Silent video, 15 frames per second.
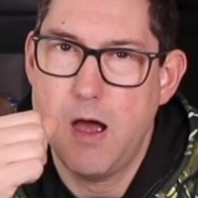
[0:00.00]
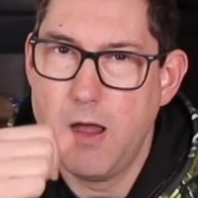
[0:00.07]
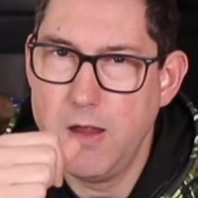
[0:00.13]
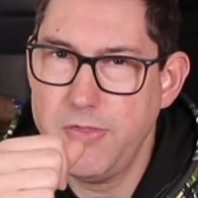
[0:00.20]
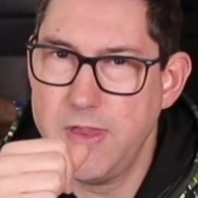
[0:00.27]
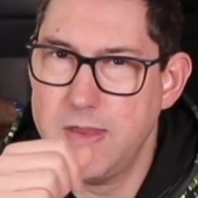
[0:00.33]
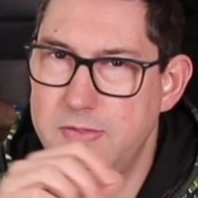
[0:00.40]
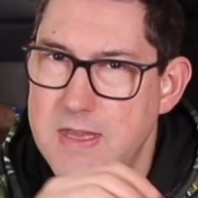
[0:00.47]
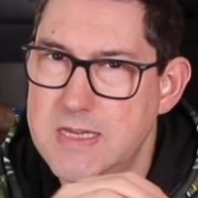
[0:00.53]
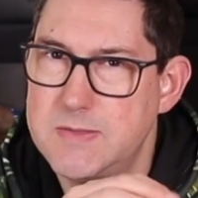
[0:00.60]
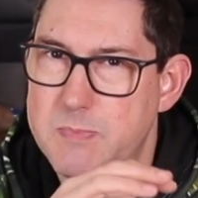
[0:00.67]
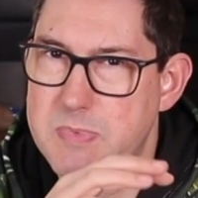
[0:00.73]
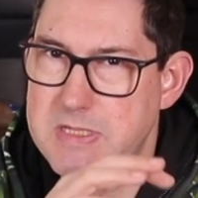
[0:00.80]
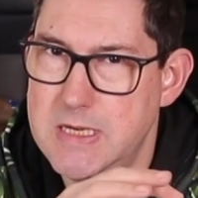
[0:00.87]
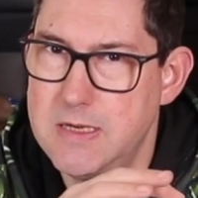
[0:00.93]
I think this
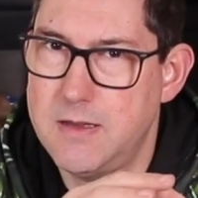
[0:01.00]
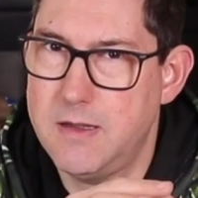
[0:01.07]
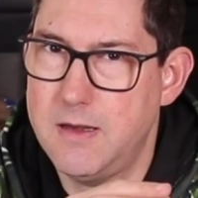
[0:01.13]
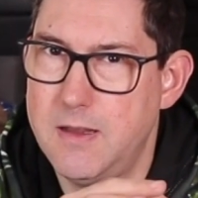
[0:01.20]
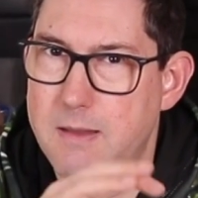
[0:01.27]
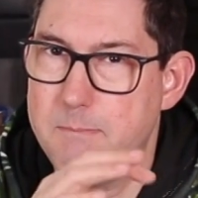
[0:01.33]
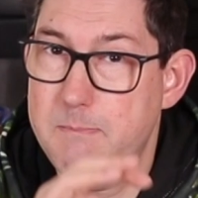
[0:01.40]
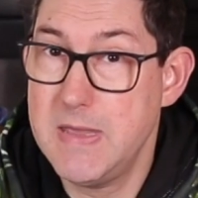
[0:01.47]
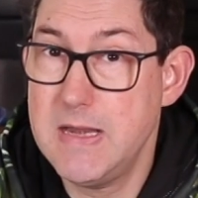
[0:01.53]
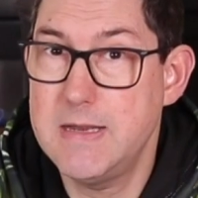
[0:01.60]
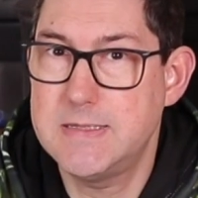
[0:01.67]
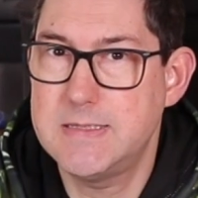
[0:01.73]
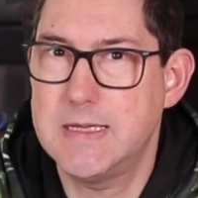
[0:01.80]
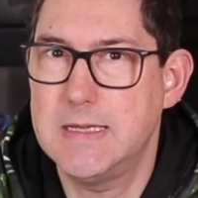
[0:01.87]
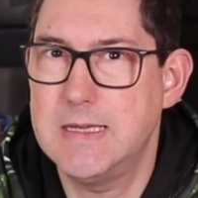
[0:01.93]
particular
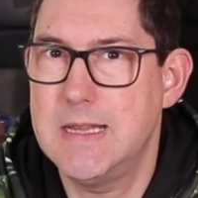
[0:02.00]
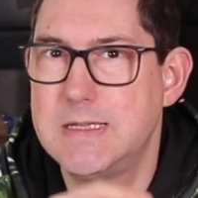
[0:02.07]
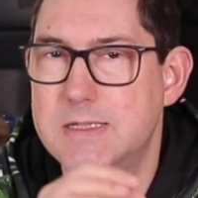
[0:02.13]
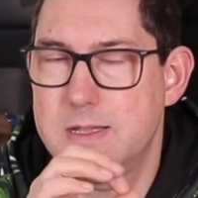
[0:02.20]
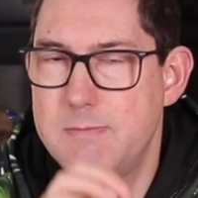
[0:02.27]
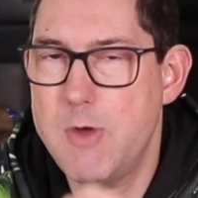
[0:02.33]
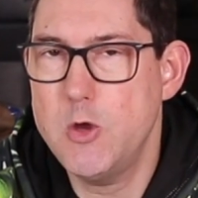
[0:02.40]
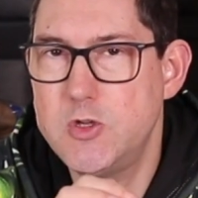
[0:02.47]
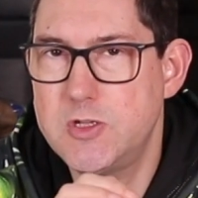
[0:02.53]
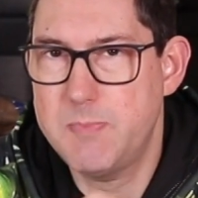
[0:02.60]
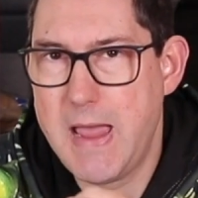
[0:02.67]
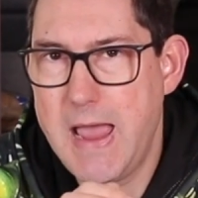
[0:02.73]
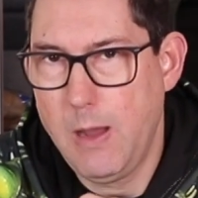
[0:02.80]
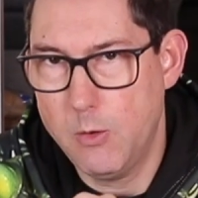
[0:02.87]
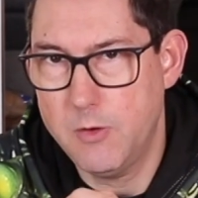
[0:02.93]
ability is the most
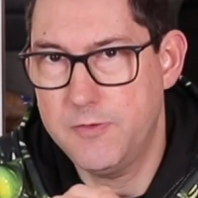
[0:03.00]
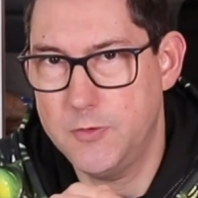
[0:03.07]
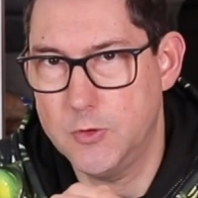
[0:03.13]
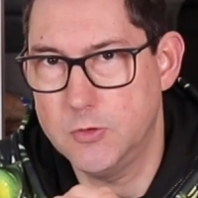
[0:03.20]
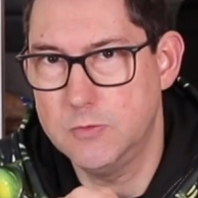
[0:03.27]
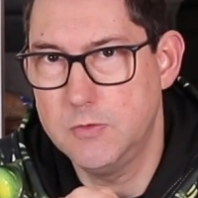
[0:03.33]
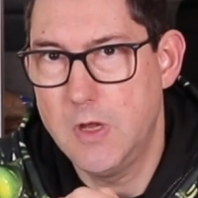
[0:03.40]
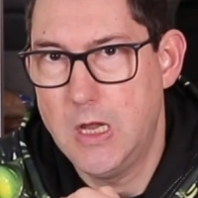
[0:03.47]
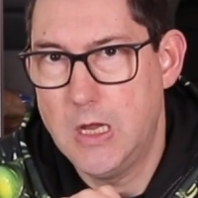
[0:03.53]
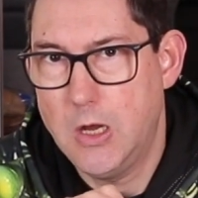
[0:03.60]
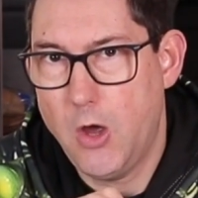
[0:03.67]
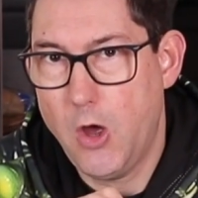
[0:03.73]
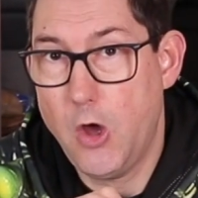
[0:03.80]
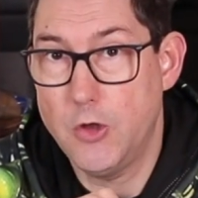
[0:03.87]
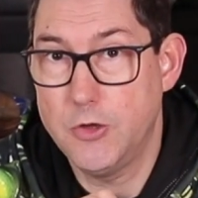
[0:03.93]
powerful
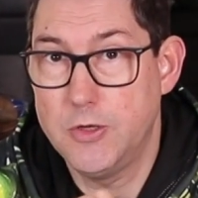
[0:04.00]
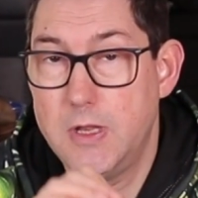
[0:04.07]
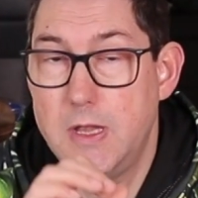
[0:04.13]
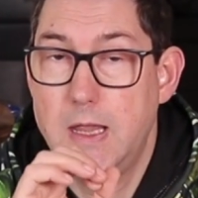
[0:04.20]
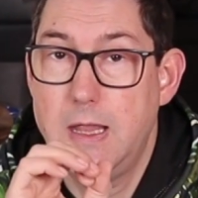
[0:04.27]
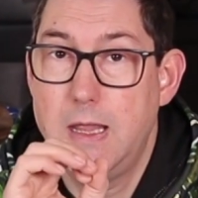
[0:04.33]
on